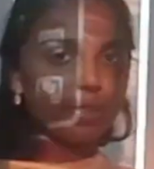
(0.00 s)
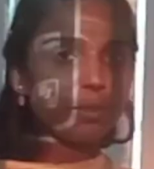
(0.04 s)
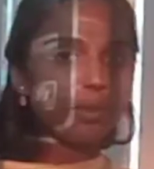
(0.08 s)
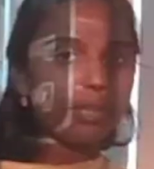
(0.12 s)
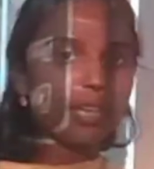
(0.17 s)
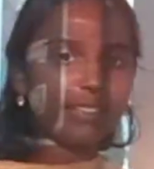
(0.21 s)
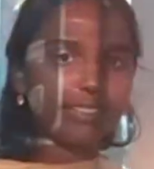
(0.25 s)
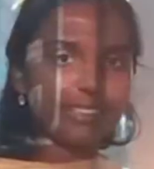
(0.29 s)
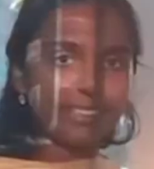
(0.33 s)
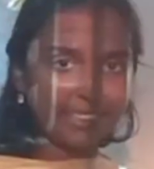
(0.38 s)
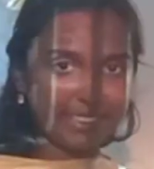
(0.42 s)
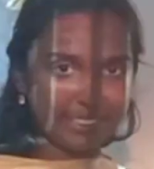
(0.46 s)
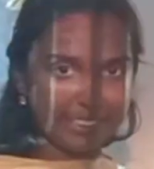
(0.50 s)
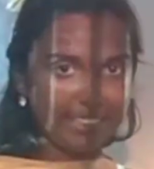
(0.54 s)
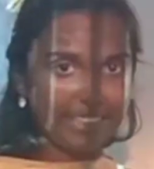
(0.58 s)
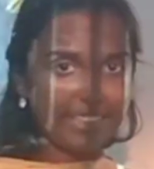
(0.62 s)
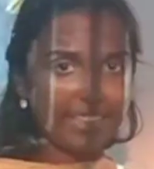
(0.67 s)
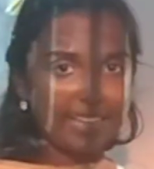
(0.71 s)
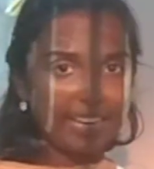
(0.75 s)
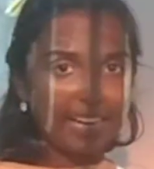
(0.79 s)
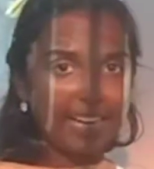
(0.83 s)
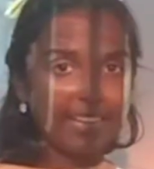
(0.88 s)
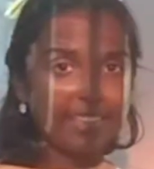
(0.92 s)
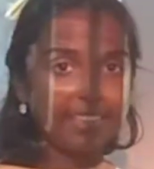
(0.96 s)
you got a clear
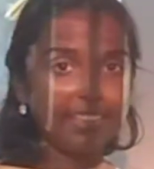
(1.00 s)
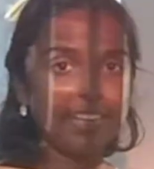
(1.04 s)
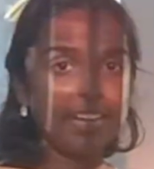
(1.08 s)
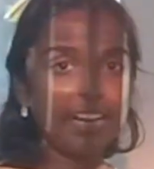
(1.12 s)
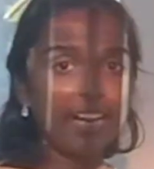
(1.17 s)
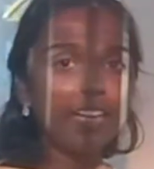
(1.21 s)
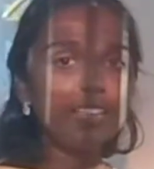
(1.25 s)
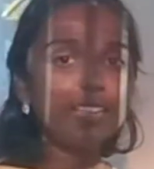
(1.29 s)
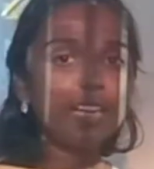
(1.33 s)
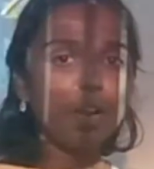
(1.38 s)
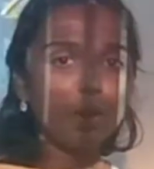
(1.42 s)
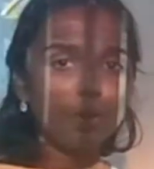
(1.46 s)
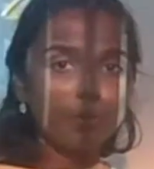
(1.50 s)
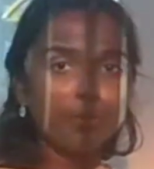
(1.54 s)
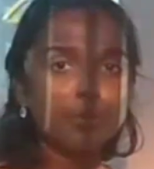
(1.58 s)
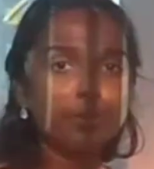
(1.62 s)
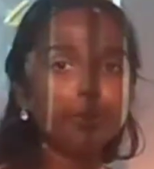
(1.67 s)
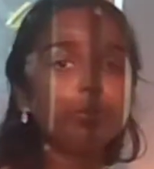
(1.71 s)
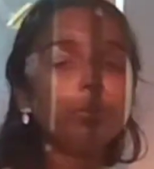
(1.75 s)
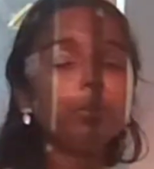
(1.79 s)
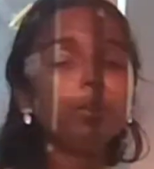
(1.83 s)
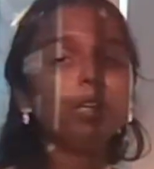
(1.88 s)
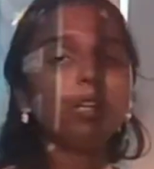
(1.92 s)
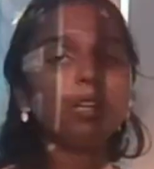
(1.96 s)
idea on how
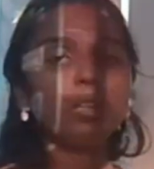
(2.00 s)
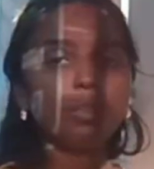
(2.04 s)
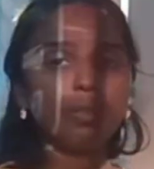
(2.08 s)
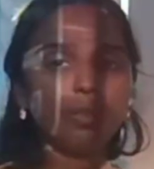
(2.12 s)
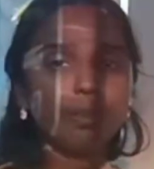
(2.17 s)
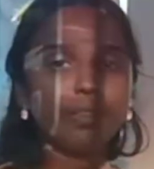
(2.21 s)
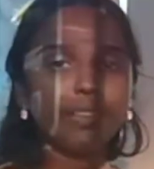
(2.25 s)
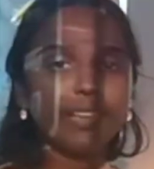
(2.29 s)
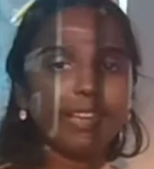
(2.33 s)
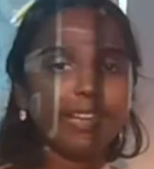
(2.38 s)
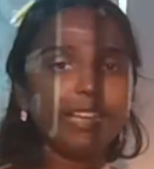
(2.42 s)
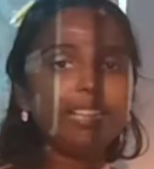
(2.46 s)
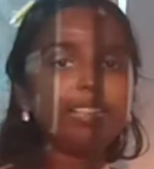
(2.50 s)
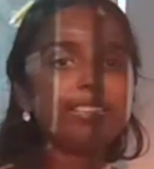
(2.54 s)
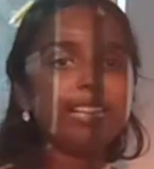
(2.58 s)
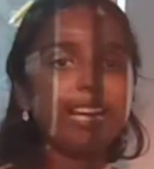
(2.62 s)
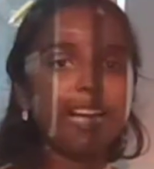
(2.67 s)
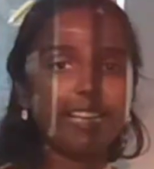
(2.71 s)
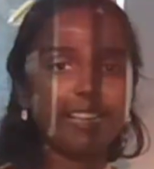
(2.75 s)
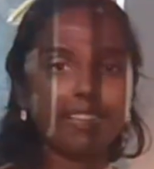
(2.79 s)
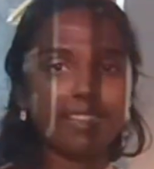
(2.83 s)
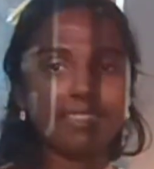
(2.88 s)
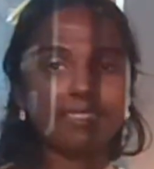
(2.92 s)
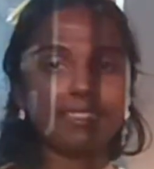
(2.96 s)
to locate
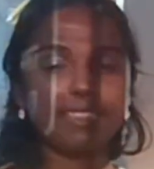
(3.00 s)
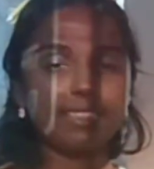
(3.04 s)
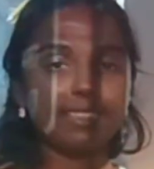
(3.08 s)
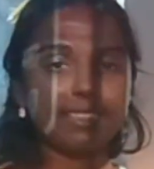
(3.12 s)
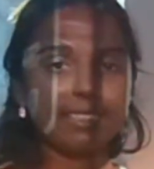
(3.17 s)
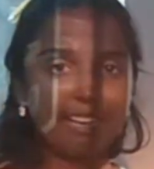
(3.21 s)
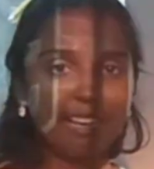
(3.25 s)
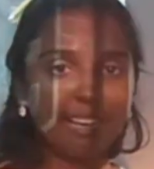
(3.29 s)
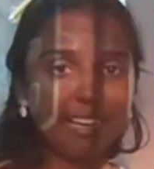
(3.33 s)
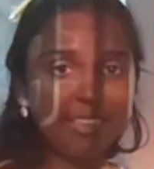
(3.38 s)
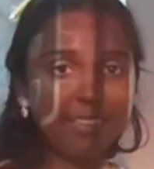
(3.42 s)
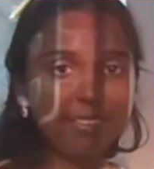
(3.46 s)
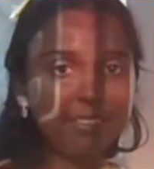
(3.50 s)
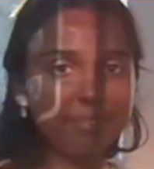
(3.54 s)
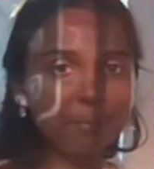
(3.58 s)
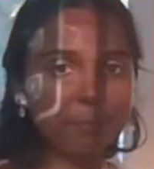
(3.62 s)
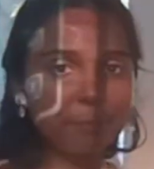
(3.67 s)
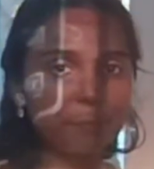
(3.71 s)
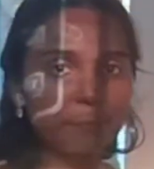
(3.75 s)
directions, right?